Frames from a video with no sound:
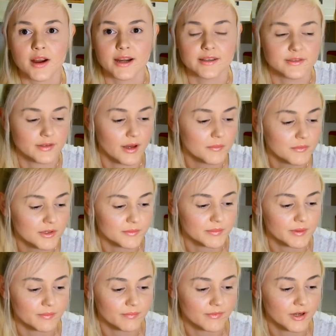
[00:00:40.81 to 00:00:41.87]
Alright, so I'm going
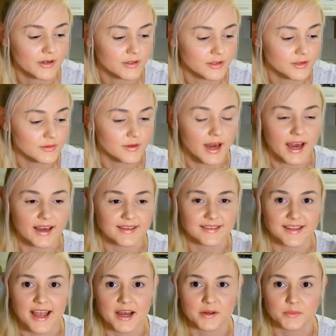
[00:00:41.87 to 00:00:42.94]
to be turning you
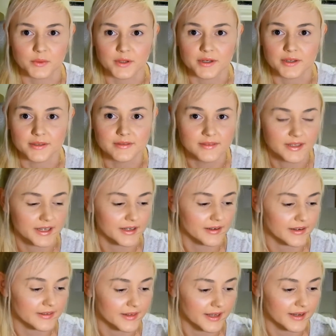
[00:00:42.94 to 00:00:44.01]
guys downward
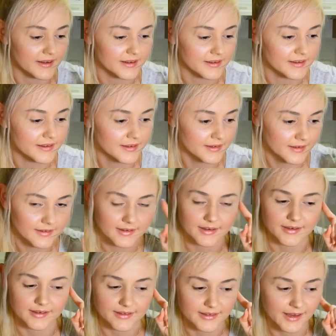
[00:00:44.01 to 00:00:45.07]
here in like
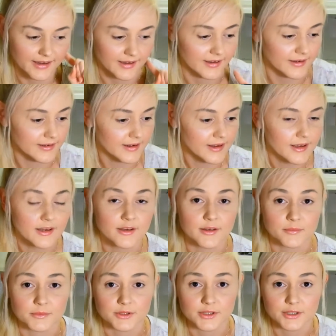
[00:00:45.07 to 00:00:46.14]
a second.
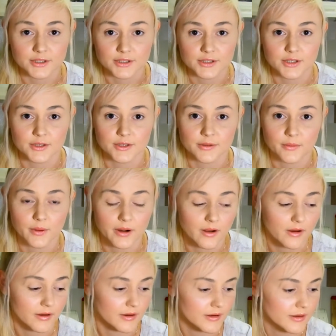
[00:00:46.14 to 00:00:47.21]
I'm just going to show you what
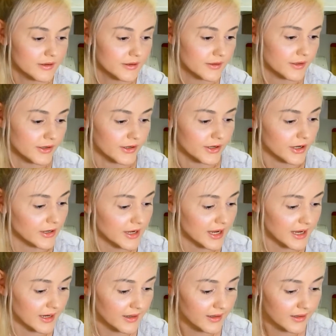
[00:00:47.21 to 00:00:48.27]
all you're going to
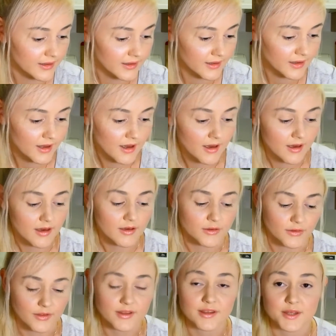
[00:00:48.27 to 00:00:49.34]
need.
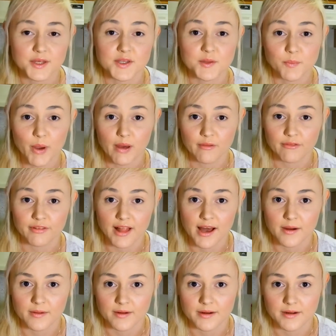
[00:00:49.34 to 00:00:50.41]
So this is a spelt
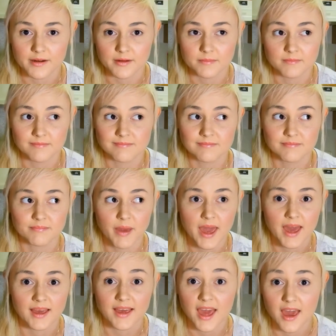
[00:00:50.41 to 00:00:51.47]
flour
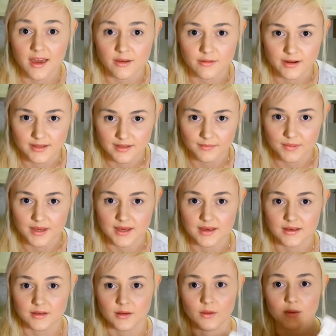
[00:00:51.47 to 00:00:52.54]
pancake
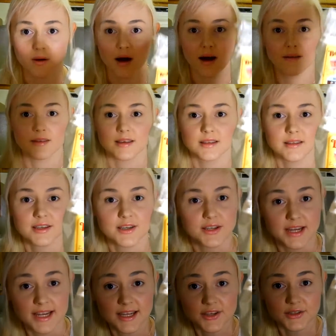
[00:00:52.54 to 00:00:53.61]
recipe, so obviously
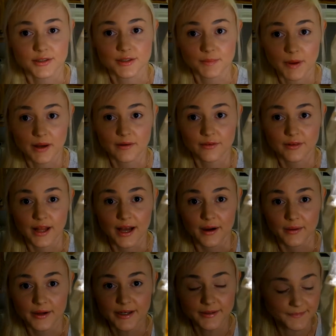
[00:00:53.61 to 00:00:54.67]
you need your spelt
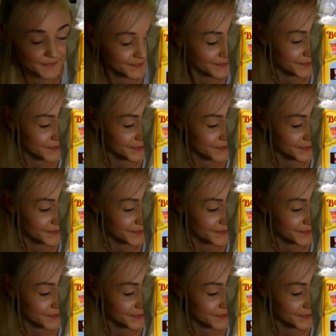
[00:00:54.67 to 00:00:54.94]
flour.